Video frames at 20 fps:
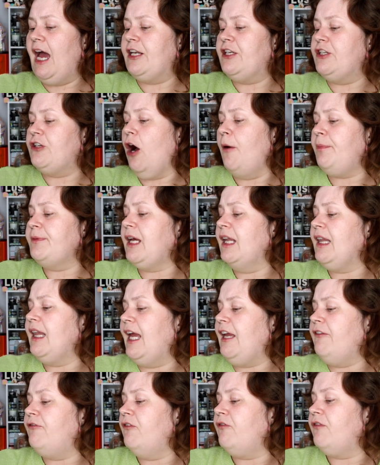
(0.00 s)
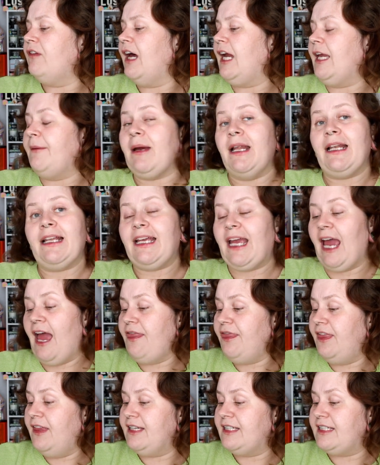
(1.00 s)
adopt a life of lime and
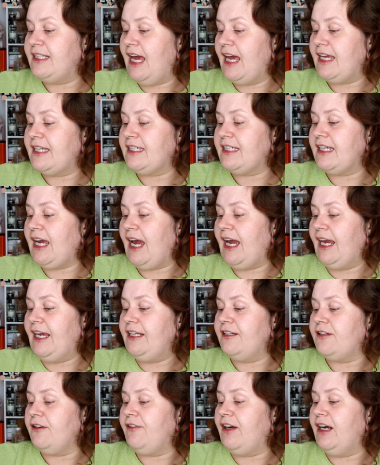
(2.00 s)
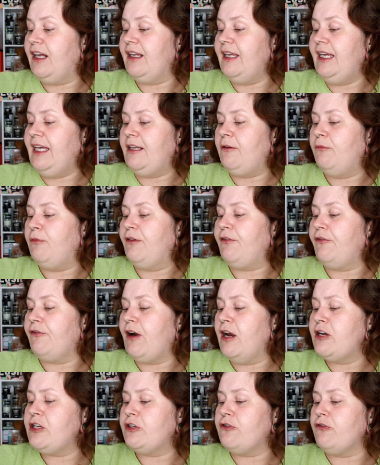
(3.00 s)
get the zest kind of clean with
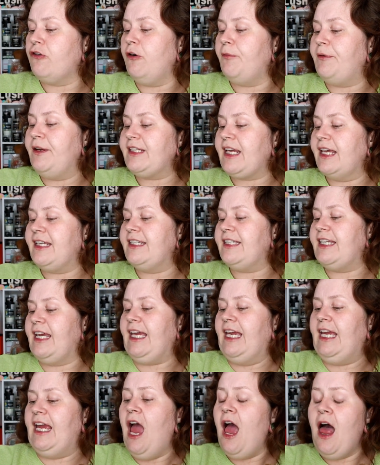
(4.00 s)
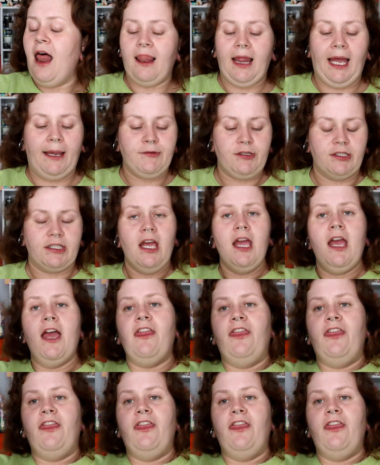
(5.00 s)
fresh strawberries and zingy lime juice.